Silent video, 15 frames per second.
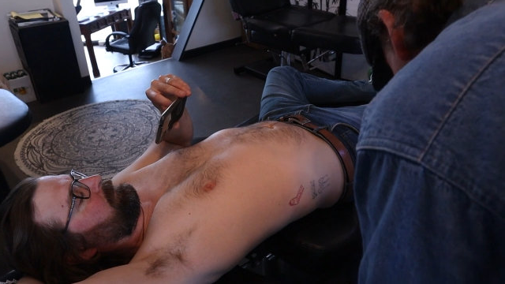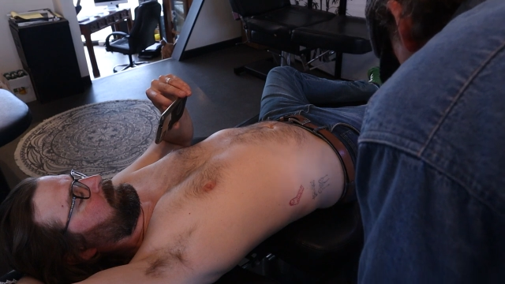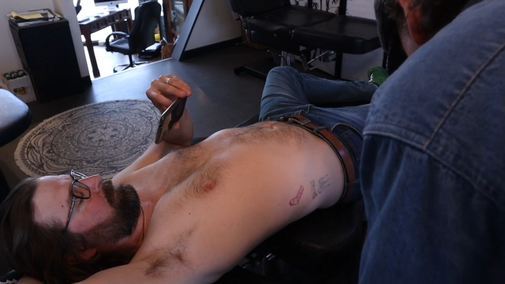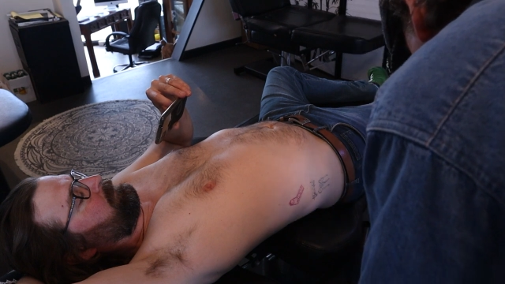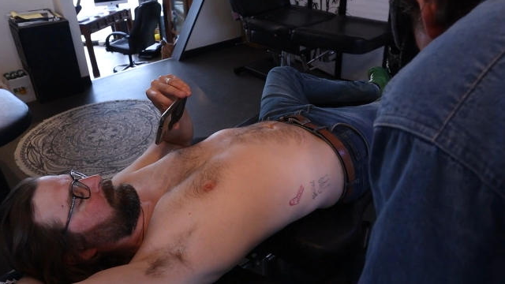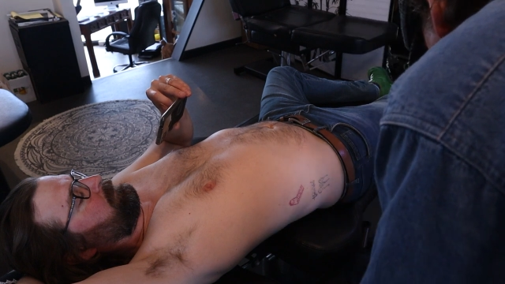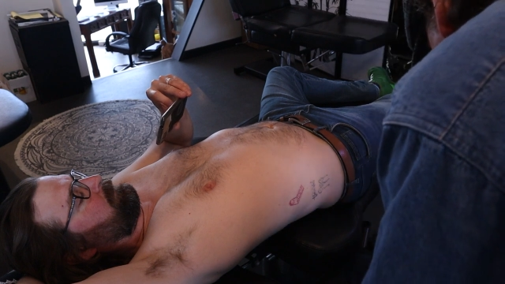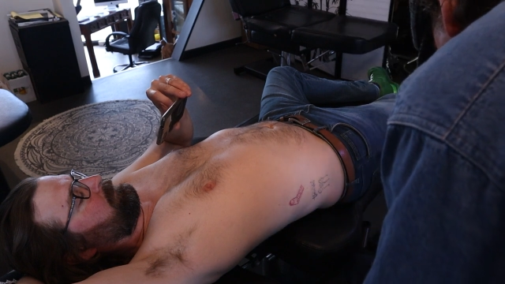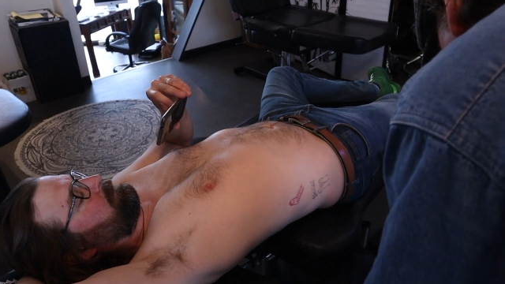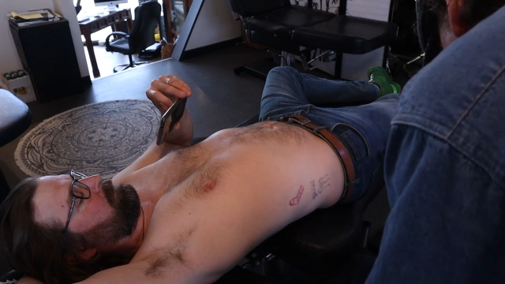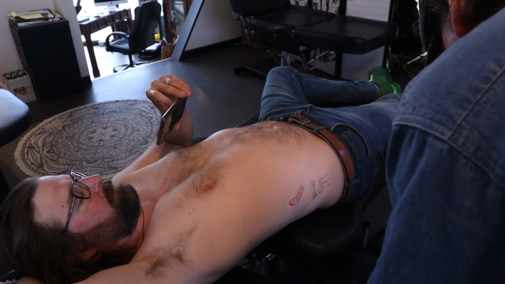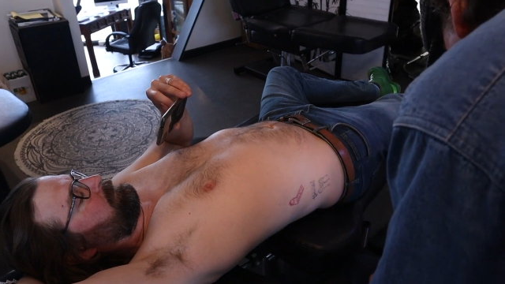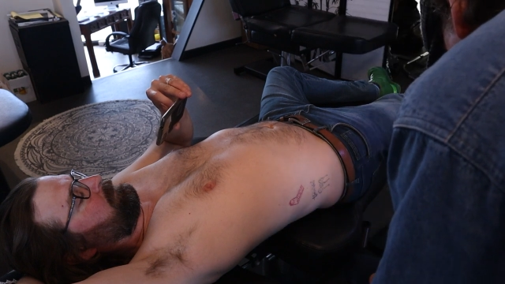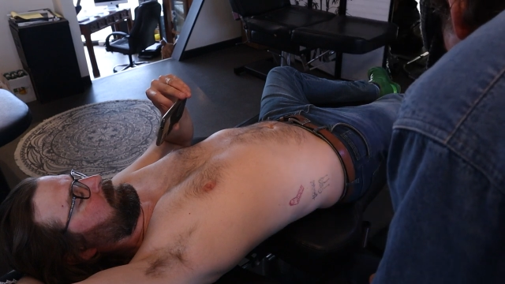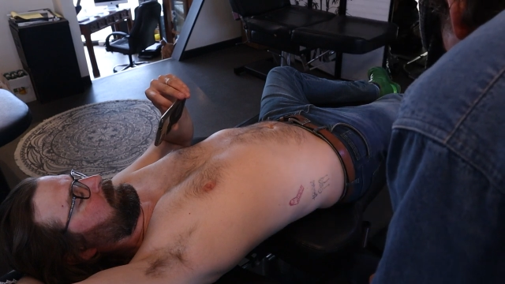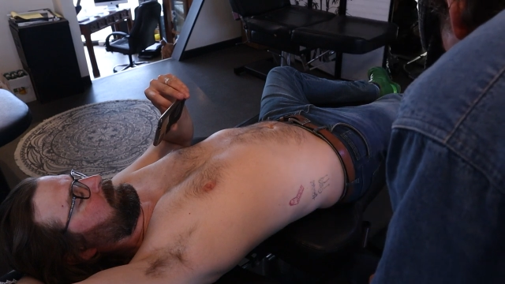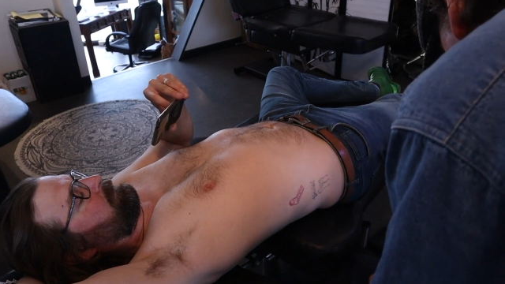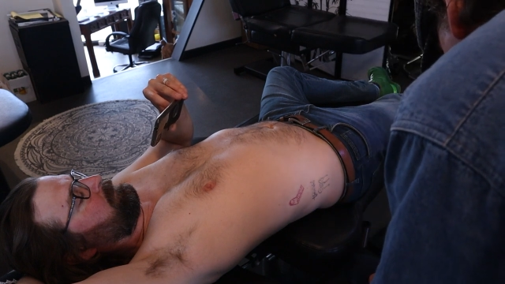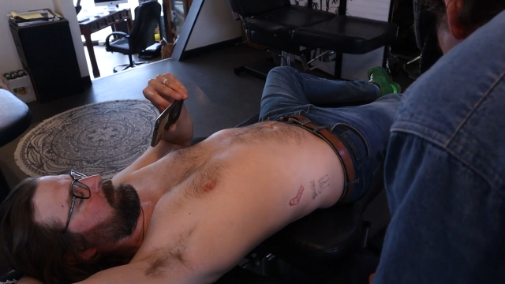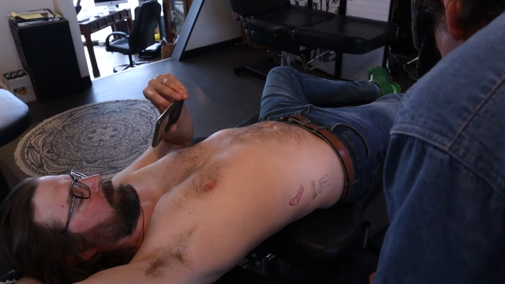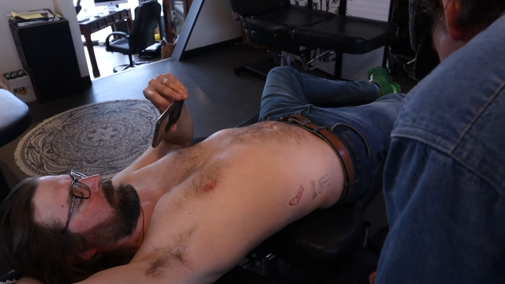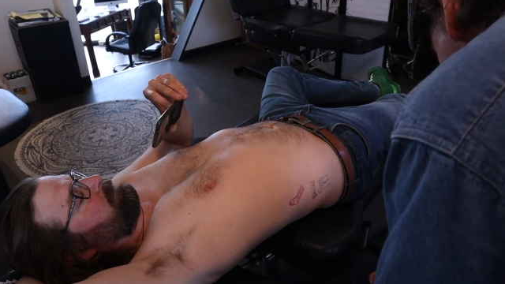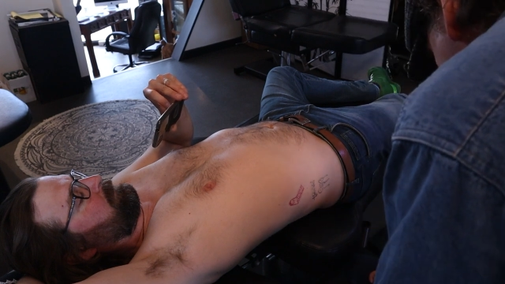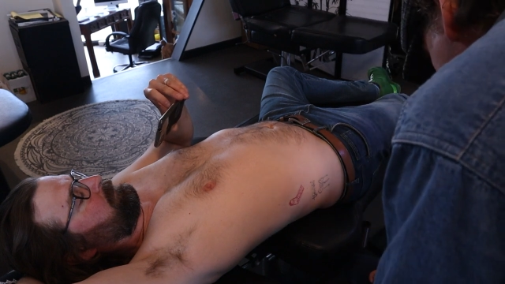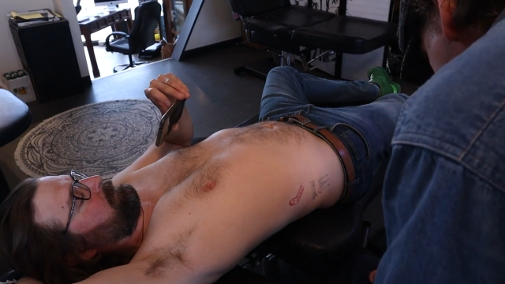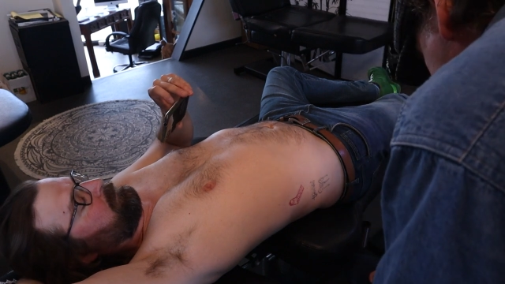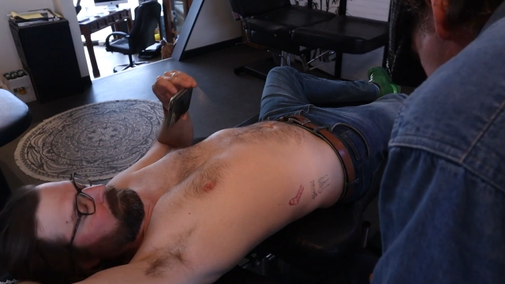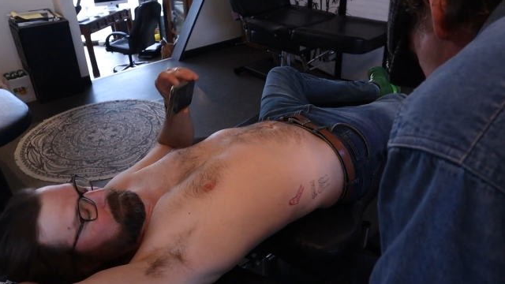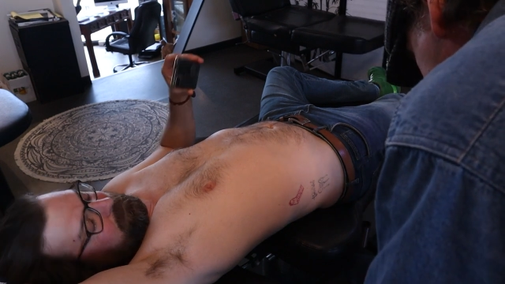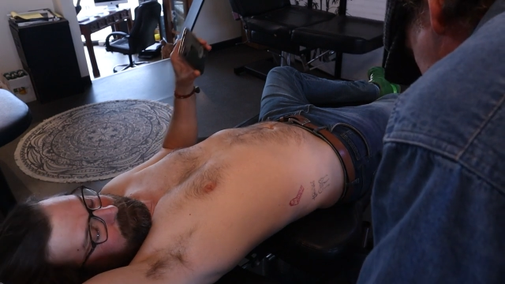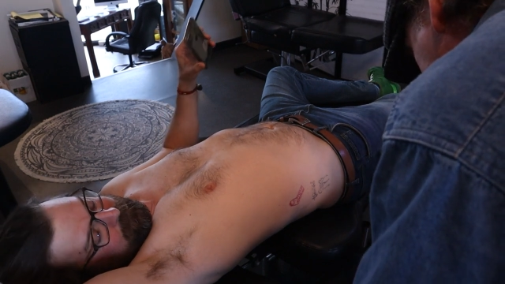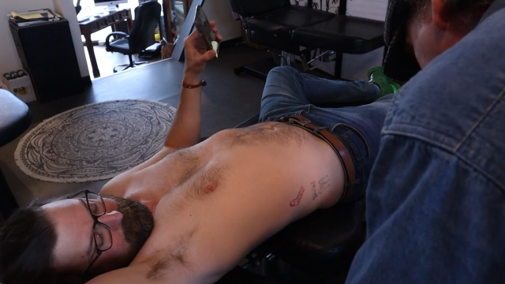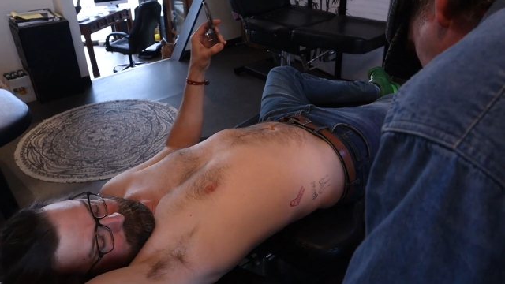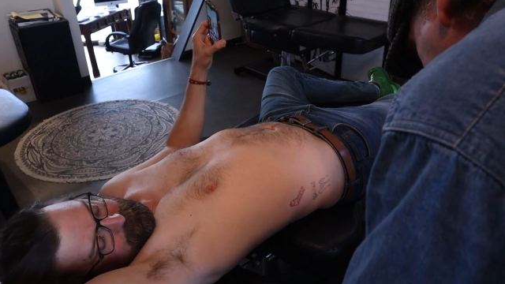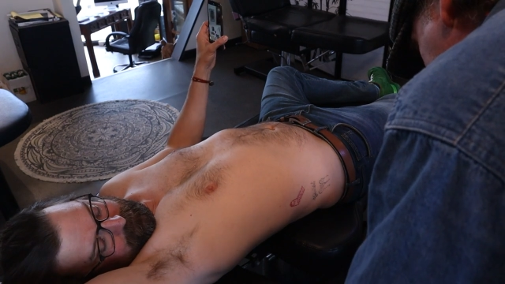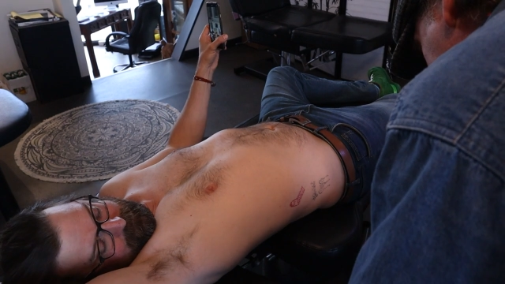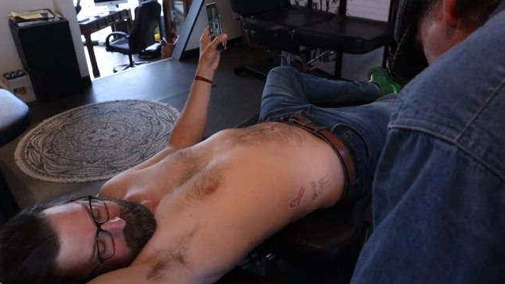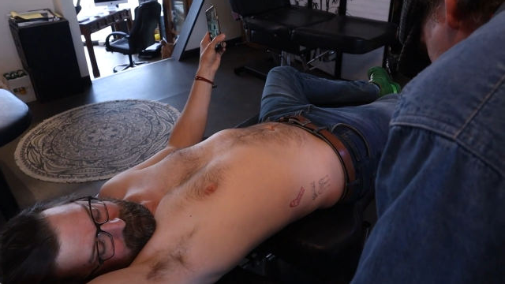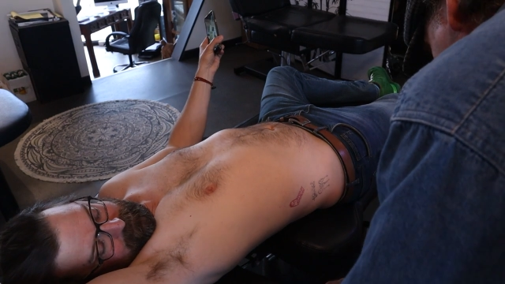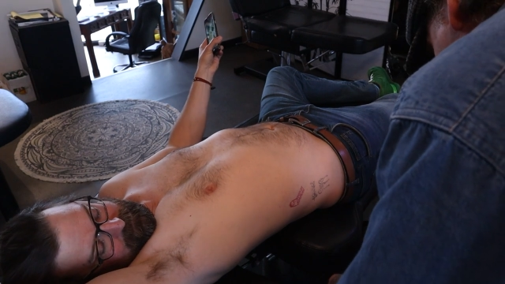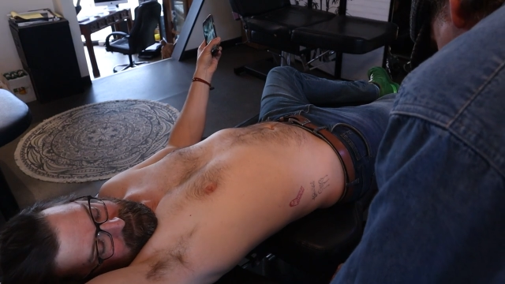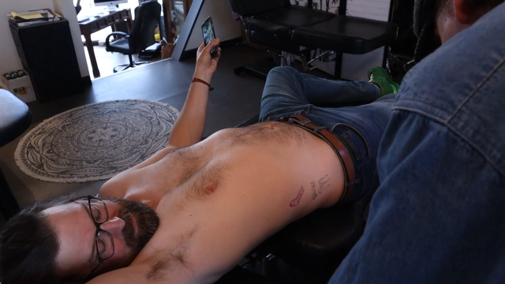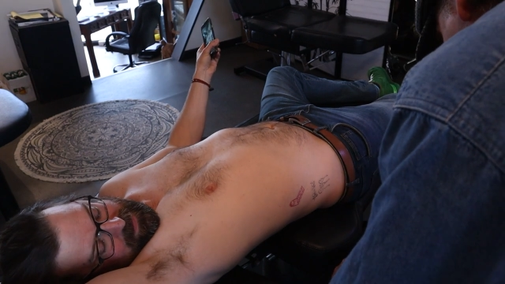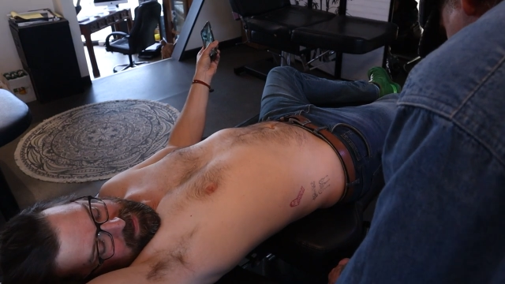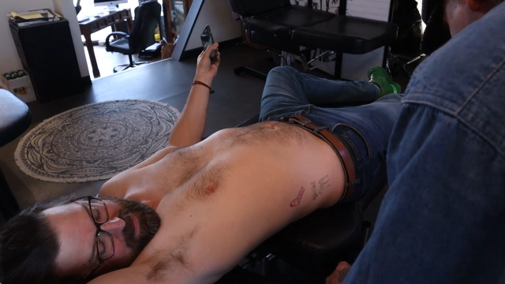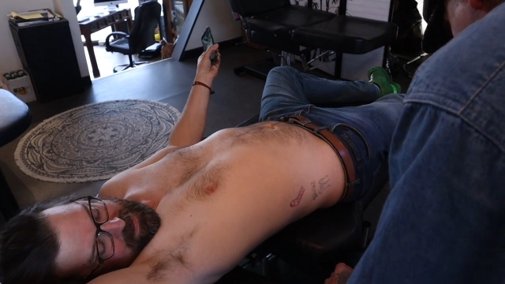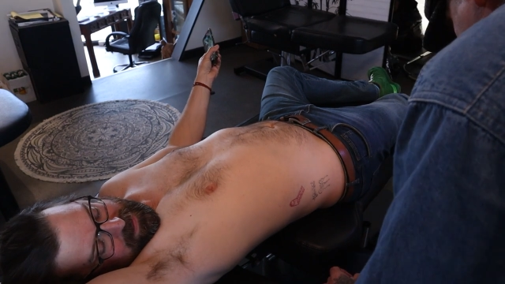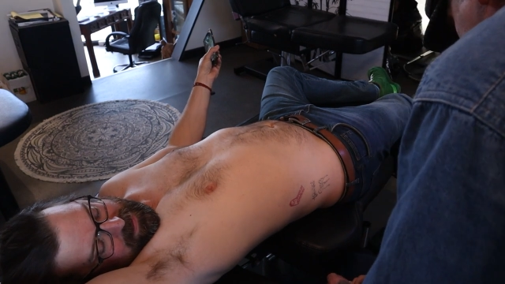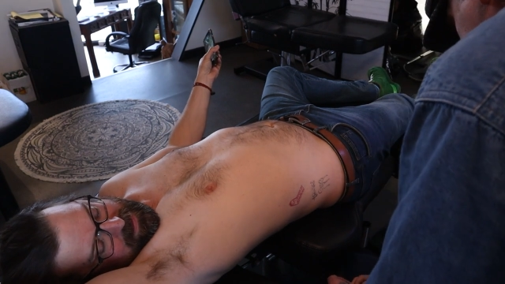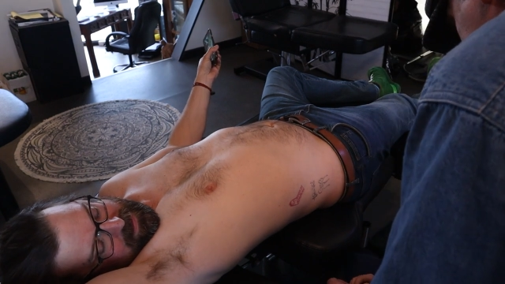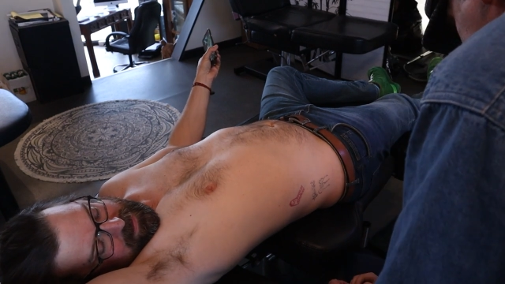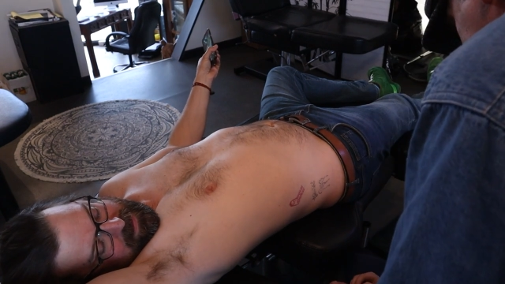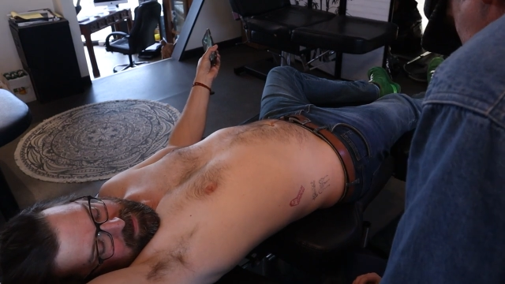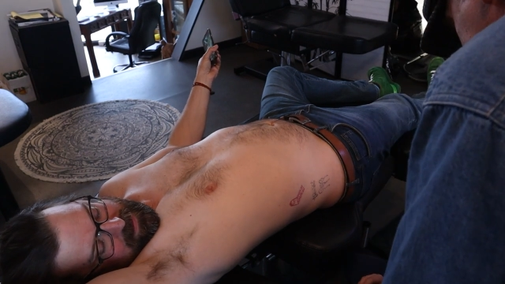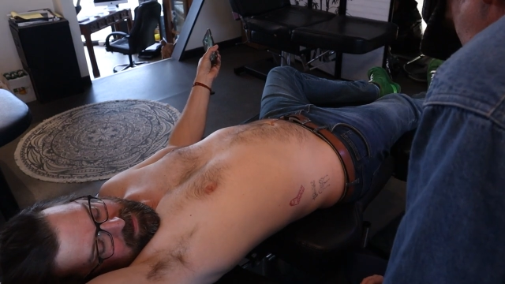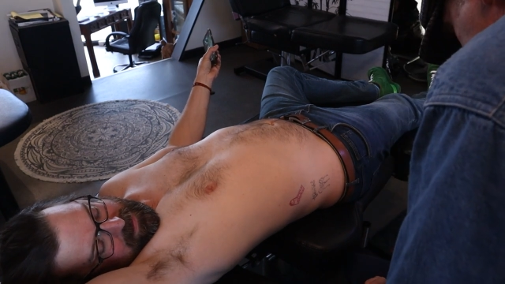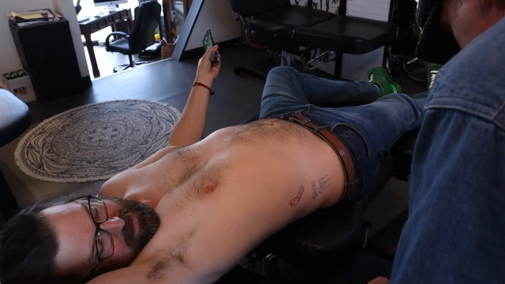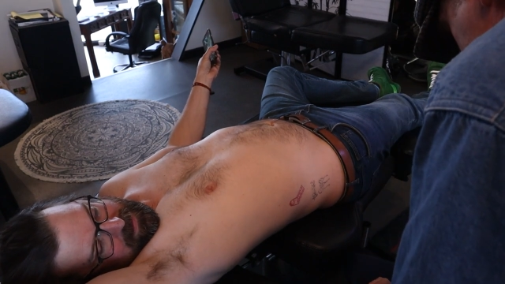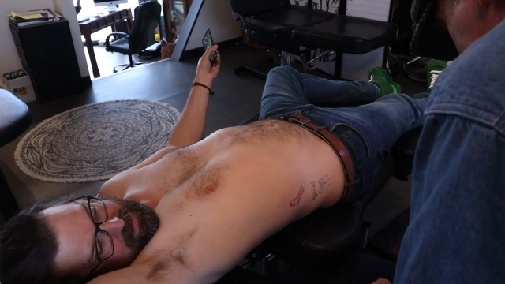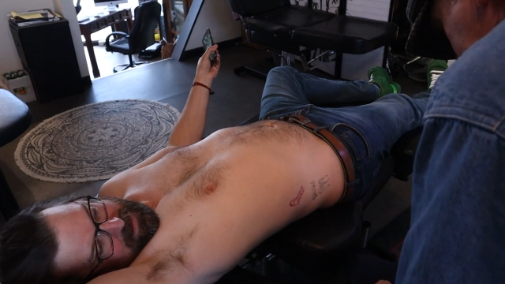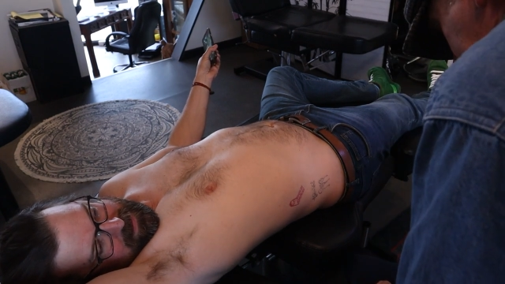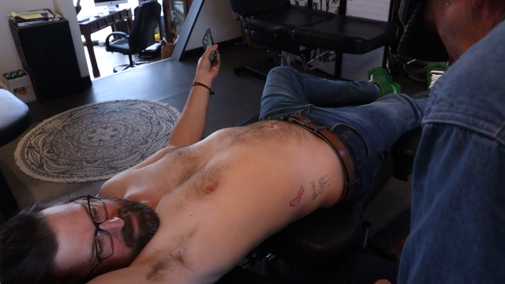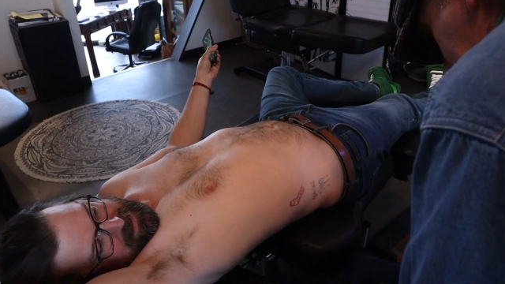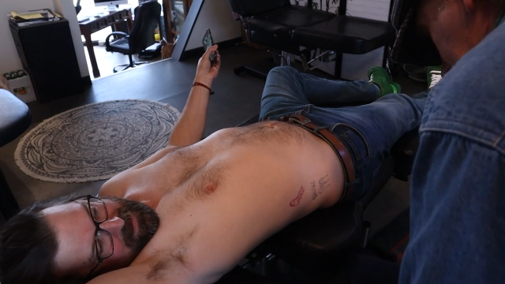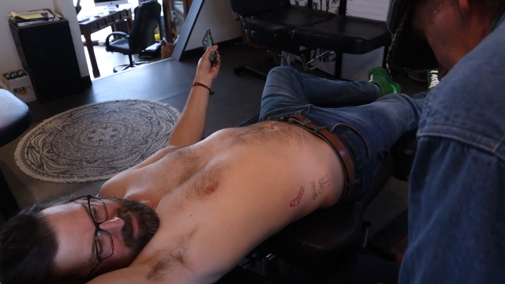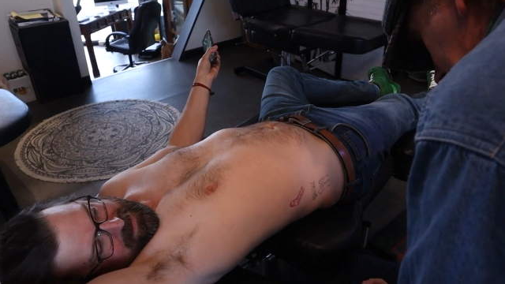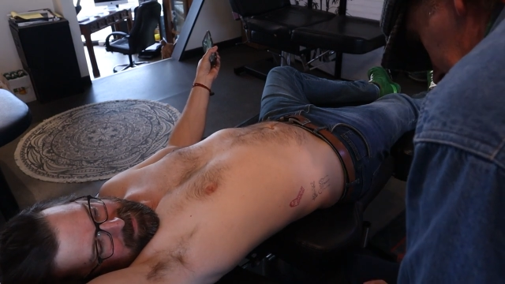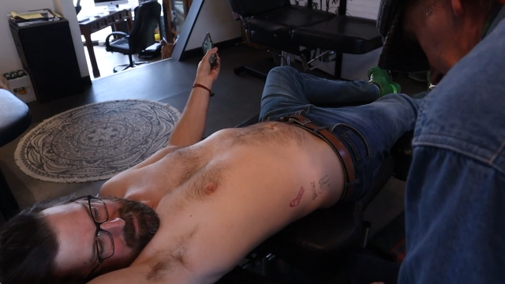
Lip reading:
Nobody's mouth can be seen.